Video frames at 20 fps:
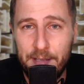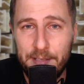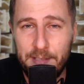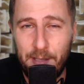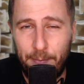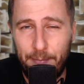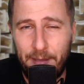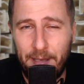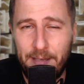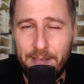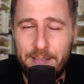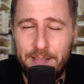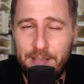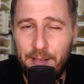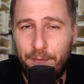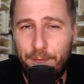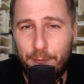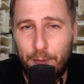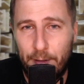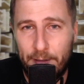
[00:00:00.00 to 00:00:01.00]
something
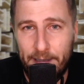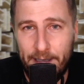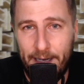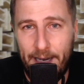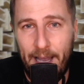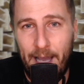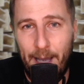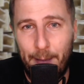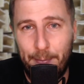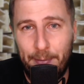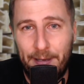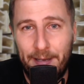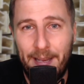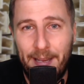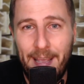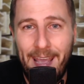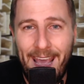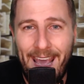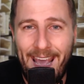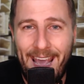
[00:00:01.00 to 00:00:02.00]
different can happen
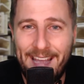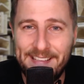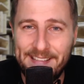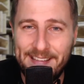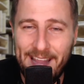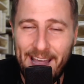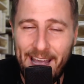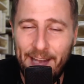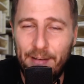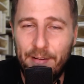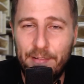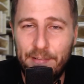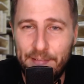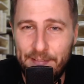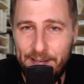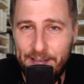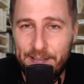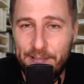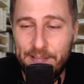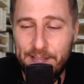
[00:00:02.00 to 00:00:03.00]
as that
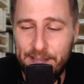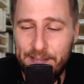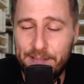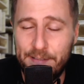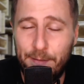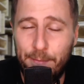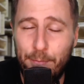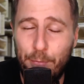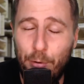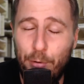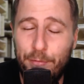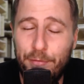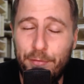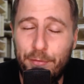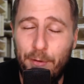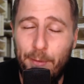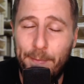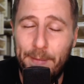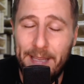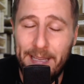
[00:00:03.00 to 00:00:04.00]
system moves
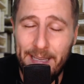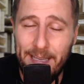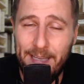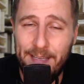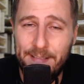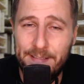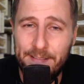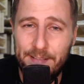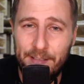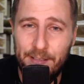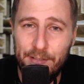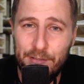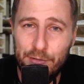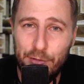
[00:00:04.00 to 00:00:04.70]
from east